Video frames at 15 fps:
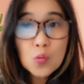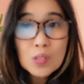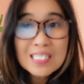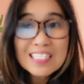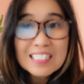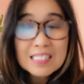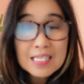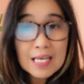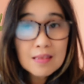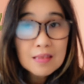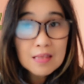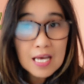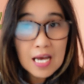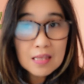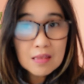was
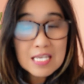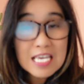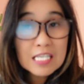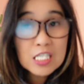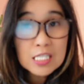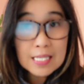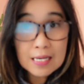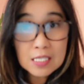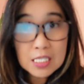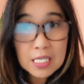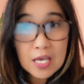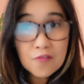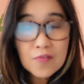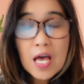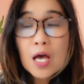not that
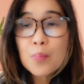extensive,